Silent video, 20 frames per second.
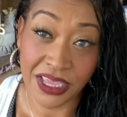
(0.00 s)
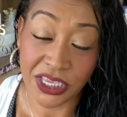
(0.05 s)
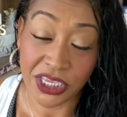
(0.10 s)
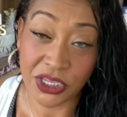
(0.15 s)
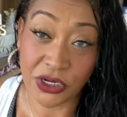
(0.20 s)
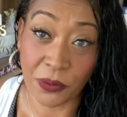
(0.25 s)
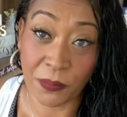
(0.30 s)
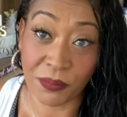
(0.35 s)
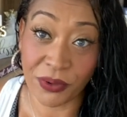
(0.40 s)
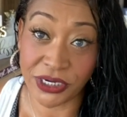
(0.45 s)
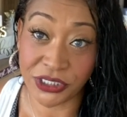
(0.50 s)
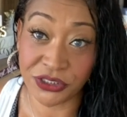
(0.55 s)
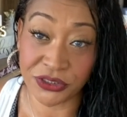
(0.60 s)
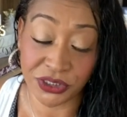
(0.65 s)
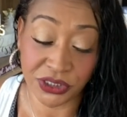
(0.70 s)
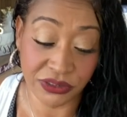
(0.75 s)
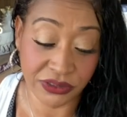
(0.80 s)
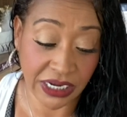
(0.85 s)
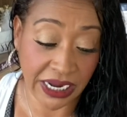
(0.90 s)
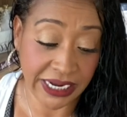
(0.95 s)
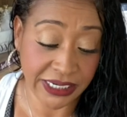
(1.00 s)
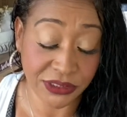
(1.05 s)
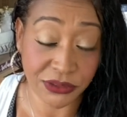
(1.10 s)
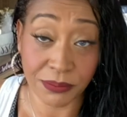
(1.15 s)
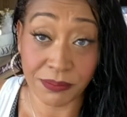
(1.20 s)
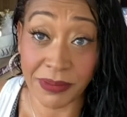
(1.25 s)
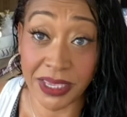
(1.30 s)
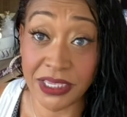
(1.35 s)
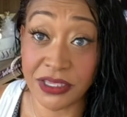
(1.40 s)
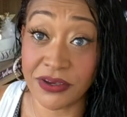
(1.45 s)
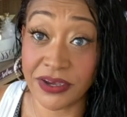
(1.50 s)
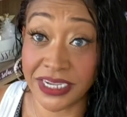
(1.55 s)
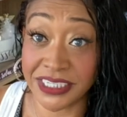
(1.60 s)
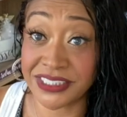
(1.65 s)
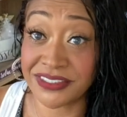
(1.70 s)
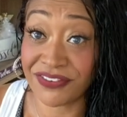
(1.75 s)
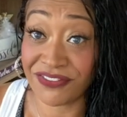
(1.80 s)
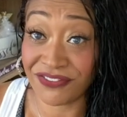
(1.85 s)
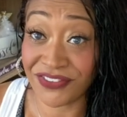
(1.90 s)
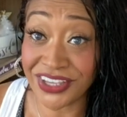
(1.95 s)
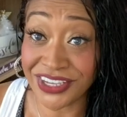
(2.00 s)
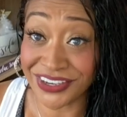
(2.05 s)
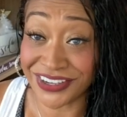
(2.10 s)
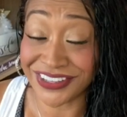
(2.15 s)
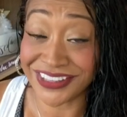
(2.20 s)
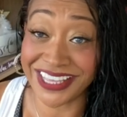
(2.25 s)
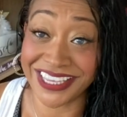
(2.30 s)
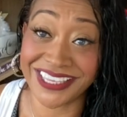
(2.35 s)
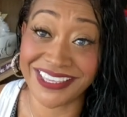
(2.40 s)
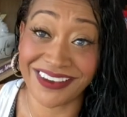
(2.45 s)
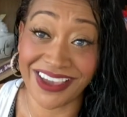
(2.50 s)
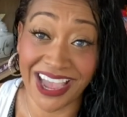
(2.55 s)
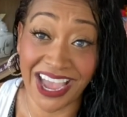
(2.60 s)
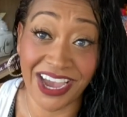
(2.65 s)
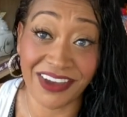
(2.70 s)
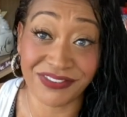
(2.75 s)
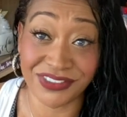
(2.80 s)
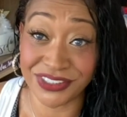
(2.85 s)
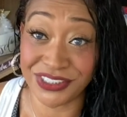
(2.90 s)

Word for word: you know pressure you guys or make you guys feel like you have